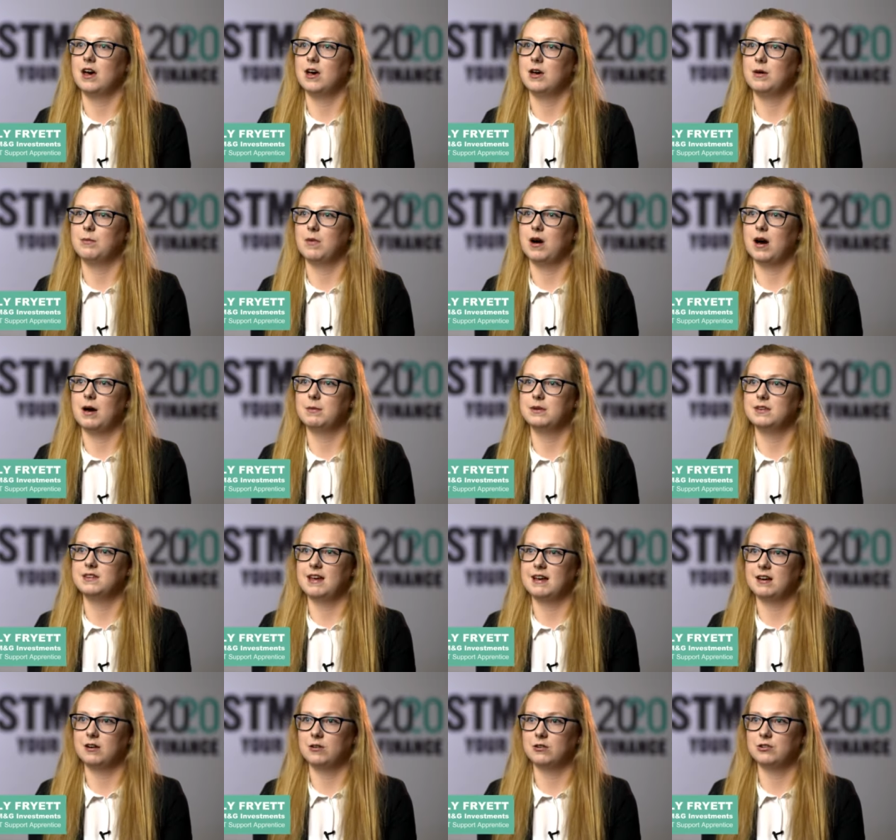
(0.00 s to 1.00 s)
Um, I'm a
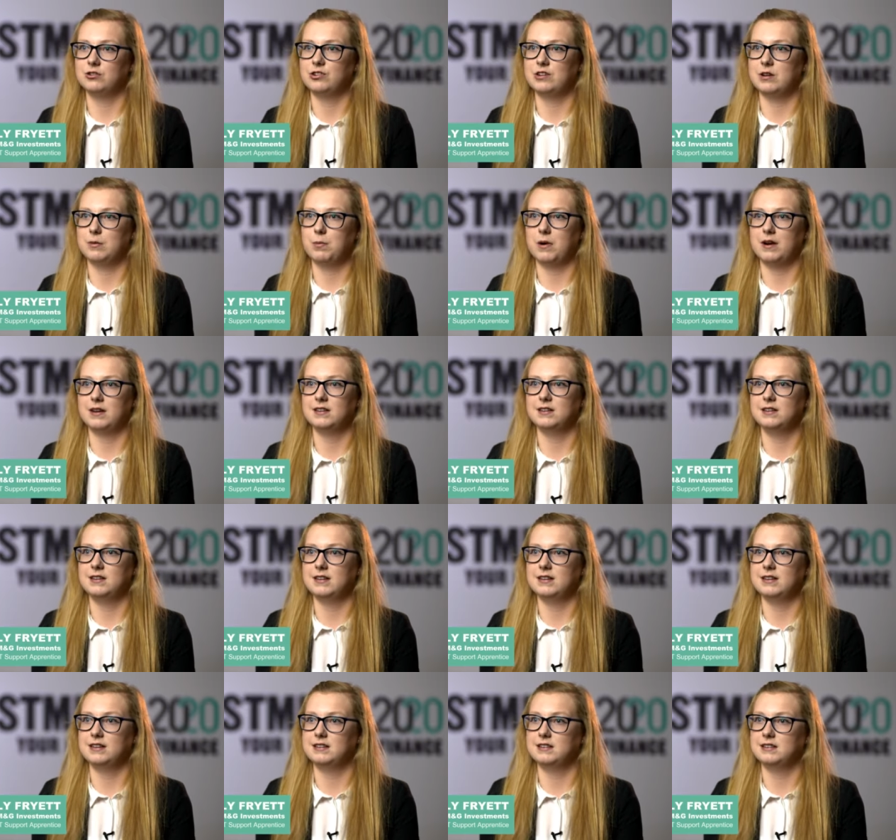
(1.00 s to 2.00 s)
technology
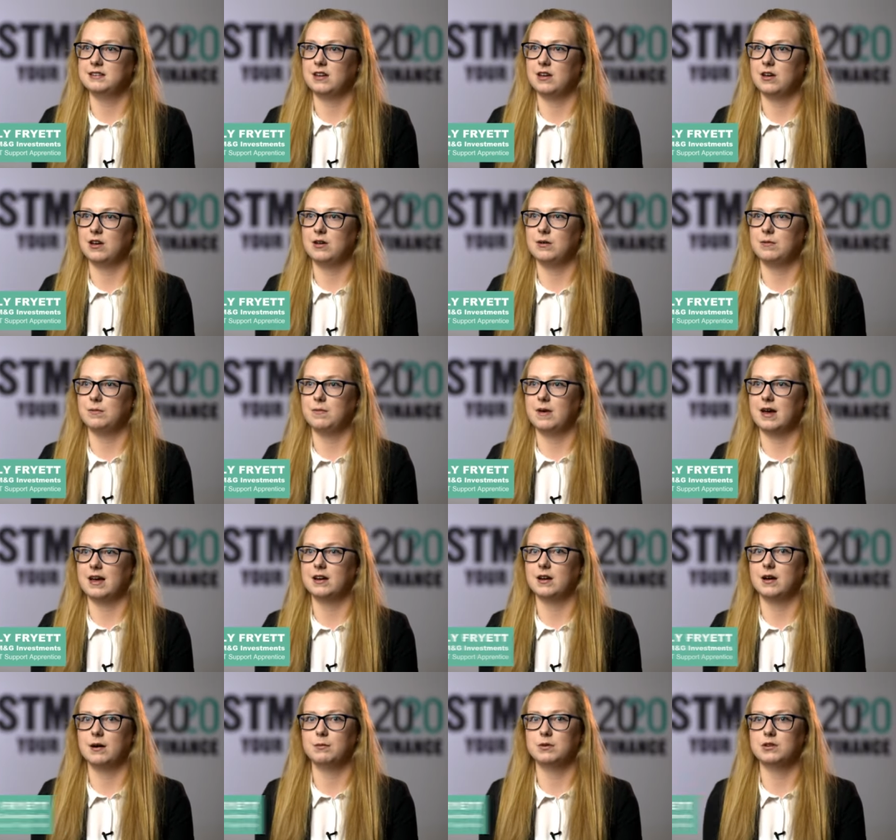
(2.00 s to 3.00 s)
apprentice um, and
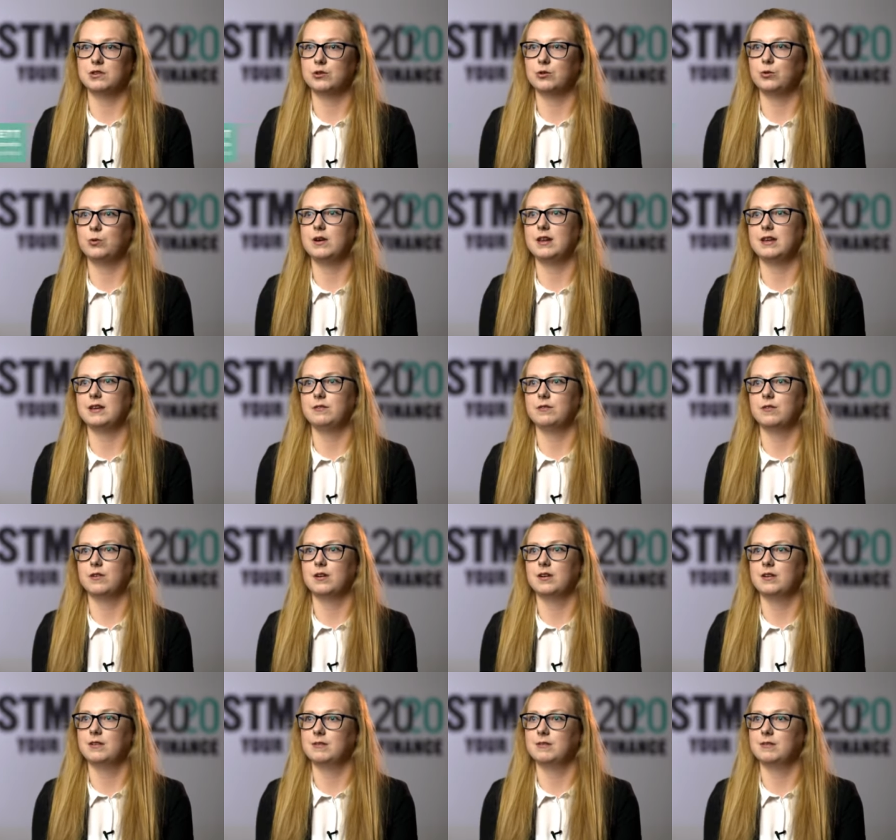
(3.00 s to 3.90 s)
I'm a school leaver.